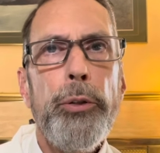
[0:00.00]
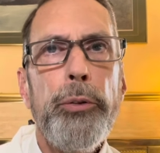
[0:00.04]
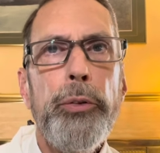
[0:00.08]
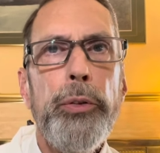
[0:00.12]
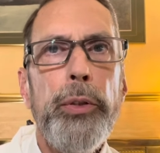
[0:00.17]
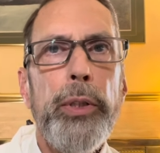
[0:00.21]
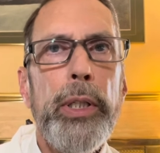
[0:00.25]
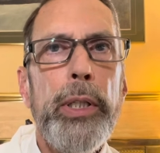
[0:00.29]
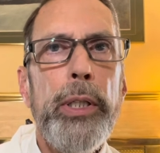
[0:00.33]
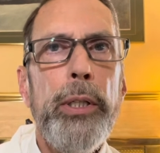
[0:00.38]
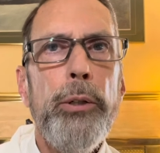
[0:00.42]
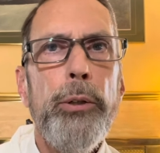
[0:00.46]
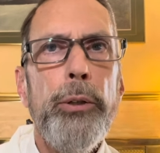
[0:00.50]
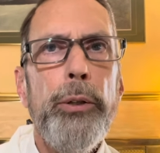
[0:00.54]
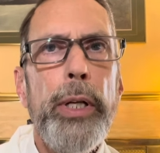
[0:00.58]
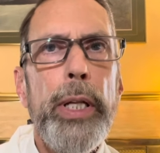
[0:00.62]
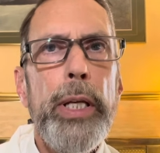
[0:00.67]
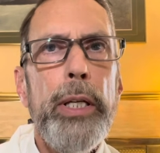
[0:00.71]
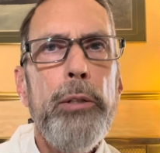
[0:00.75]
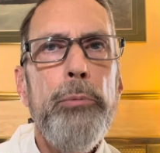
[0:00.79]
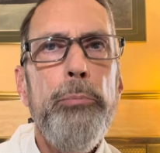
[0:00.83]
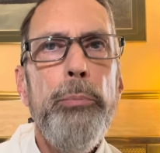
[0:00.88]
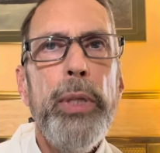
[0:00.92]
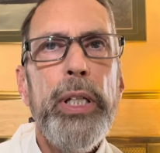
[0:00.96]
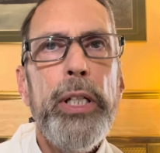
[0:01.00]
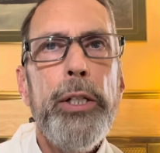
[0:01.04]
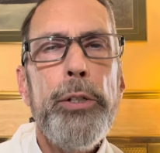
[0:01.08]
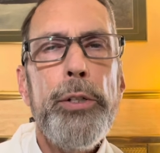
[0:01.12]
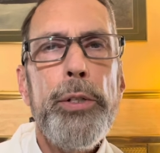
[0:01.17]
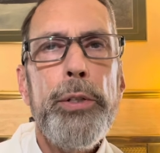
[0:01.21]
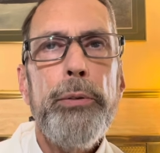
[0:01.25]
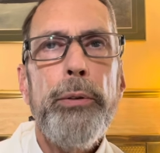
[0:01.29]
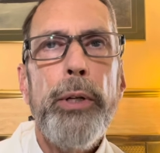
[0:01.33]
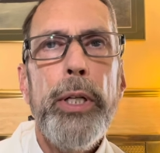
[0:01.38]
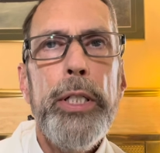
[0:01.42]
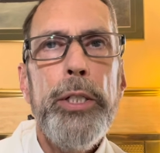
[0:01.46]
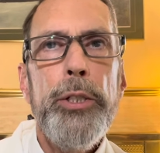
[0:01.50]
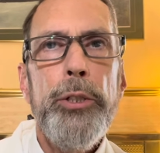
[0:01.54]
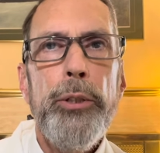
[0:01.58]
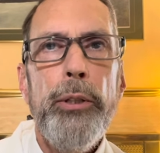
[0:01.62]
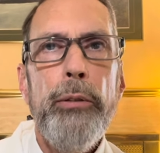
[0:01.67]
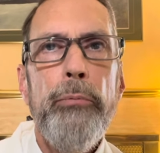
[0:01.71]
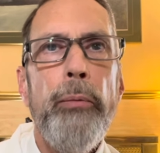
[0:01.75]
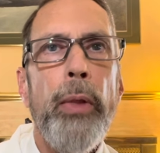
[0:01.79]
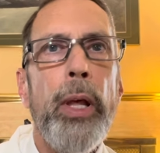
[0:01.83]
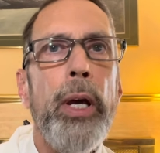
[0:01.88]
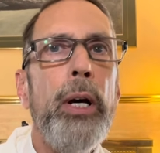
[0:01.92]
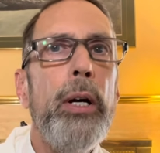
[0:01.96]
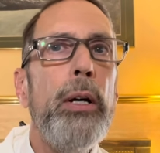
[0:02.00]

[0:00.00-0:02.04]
Security Administration